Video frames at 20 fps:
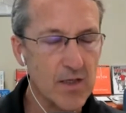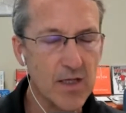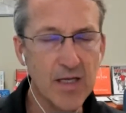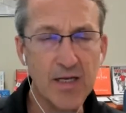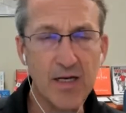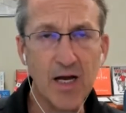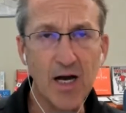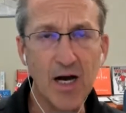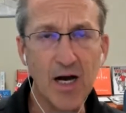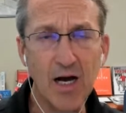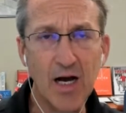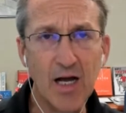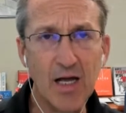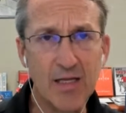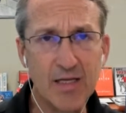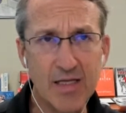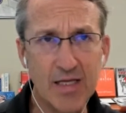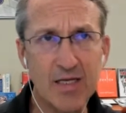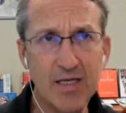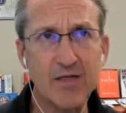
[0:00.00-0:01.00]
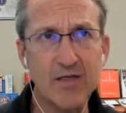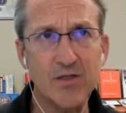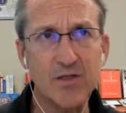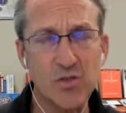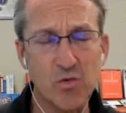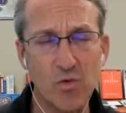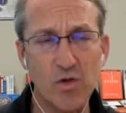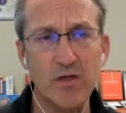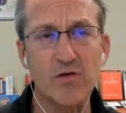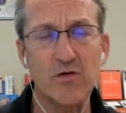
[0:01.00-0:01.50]
and get it
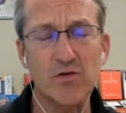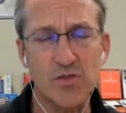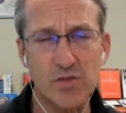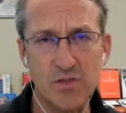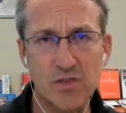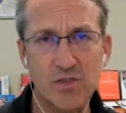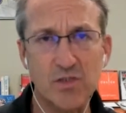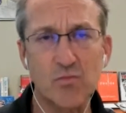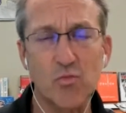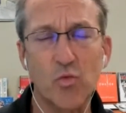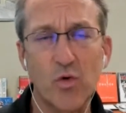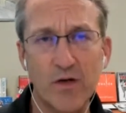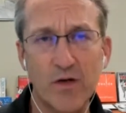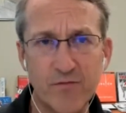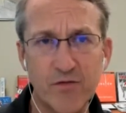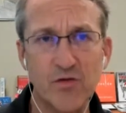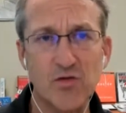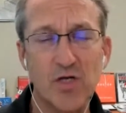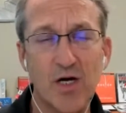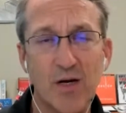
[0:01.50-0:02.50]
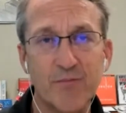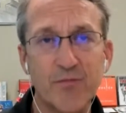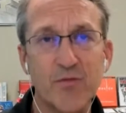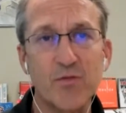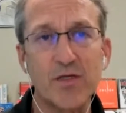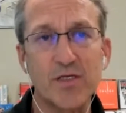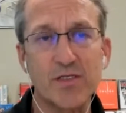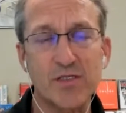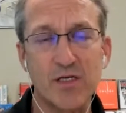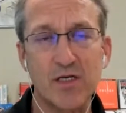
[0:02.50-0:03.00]
to where your one of your top
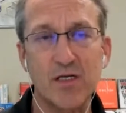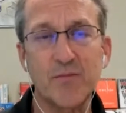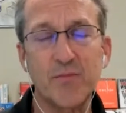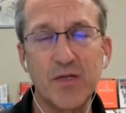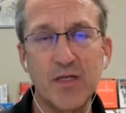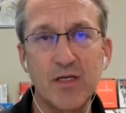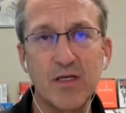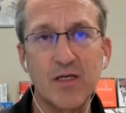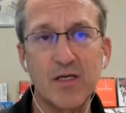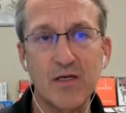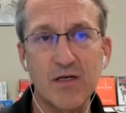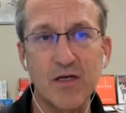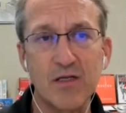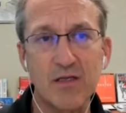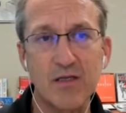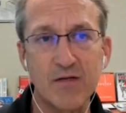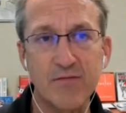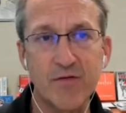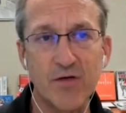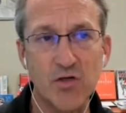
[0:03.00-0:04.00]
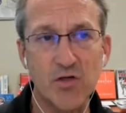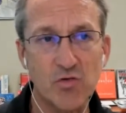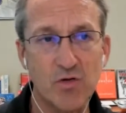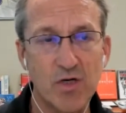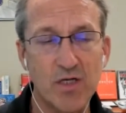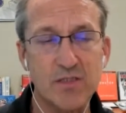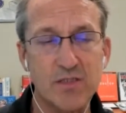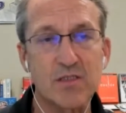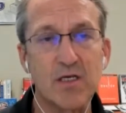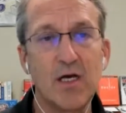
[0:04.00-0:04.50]
3 is going to be get a living
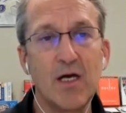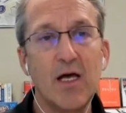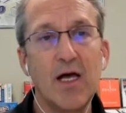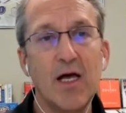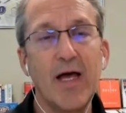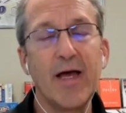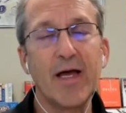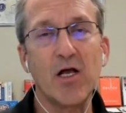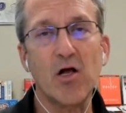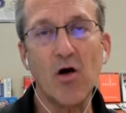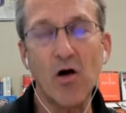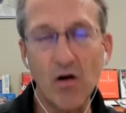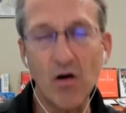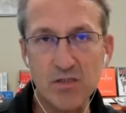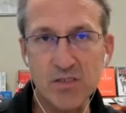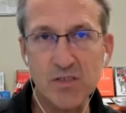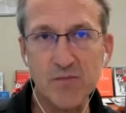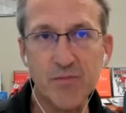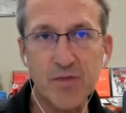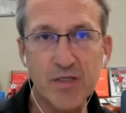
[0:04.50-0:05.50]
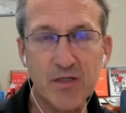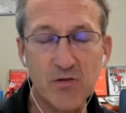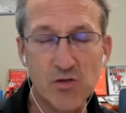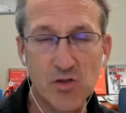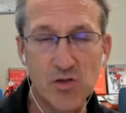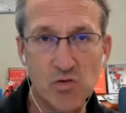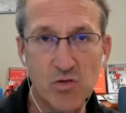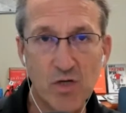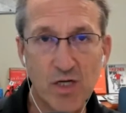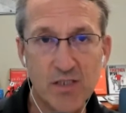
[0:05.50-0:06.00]
trust and call somebody
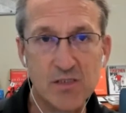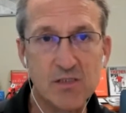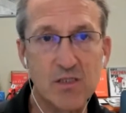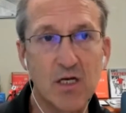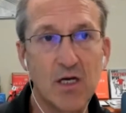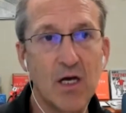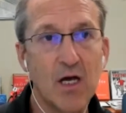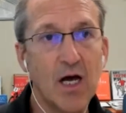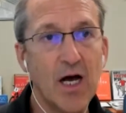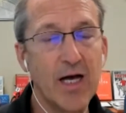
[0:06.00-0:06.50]
you trust.